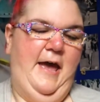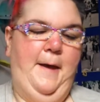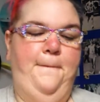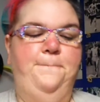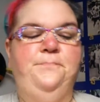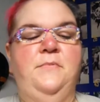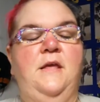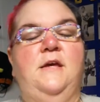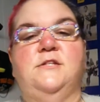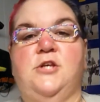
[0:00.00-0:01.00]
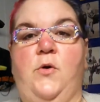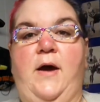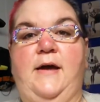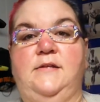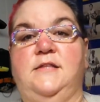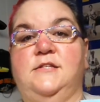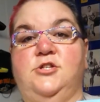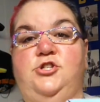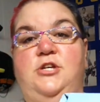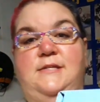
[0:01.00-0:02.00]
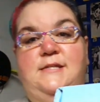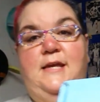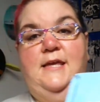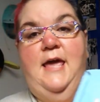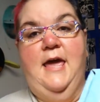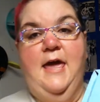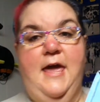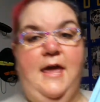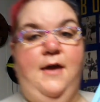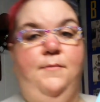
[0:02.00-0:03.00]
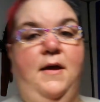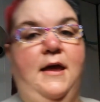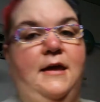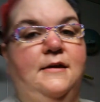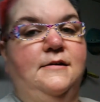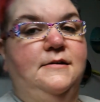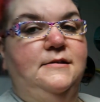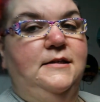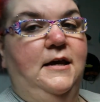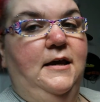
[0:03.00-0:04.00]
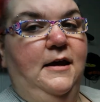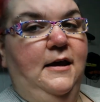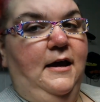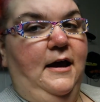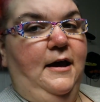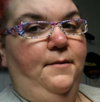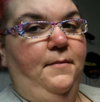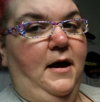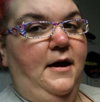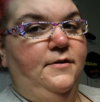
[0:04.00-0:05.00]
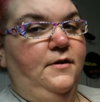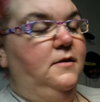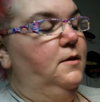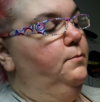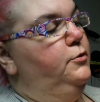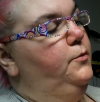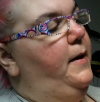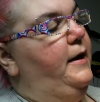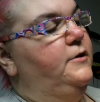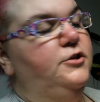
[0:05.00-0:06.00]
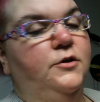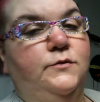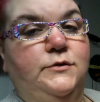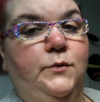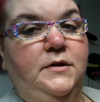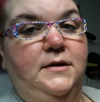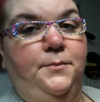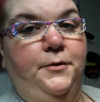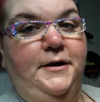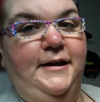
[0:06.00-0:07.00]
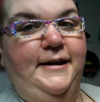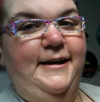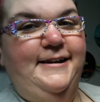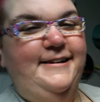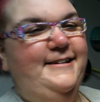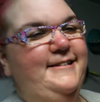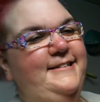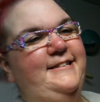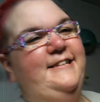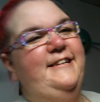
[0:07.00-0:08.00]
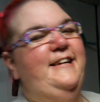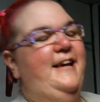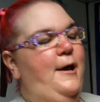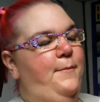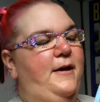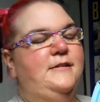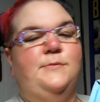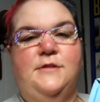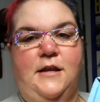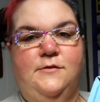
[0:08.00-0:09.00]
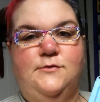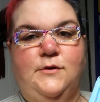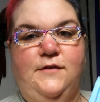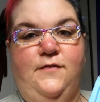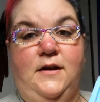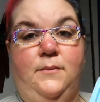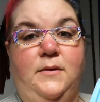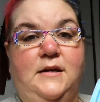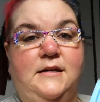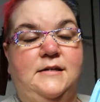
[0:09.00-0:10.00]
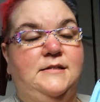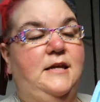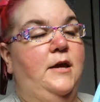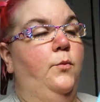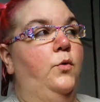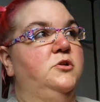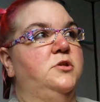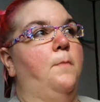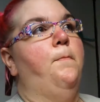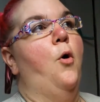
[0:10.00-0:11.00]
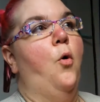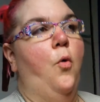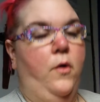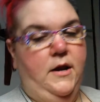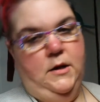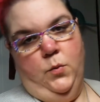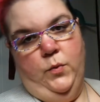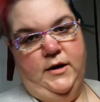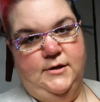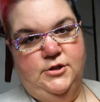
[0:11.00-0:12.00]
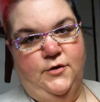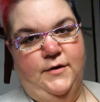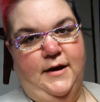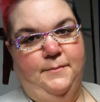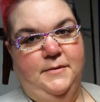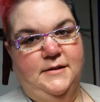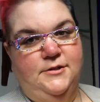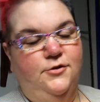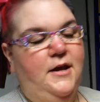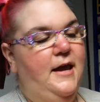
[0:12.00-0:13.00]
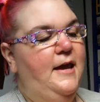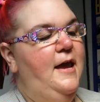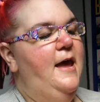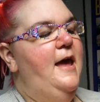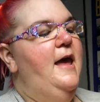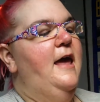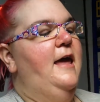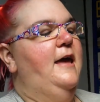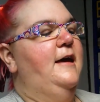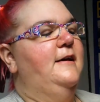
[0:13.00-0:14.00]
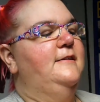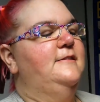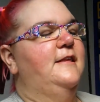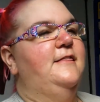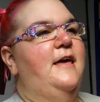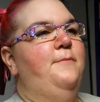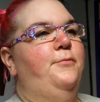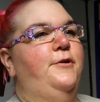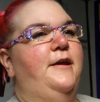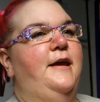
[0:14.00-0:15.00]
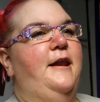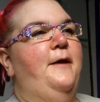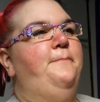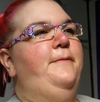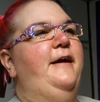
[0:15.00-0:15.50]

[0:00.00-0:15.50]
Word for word: um, so I this just it came and um, I thought the blue packaging was really pretty and my husband thought it was really funny because it was pouring when it showed up yesterday and they put it in a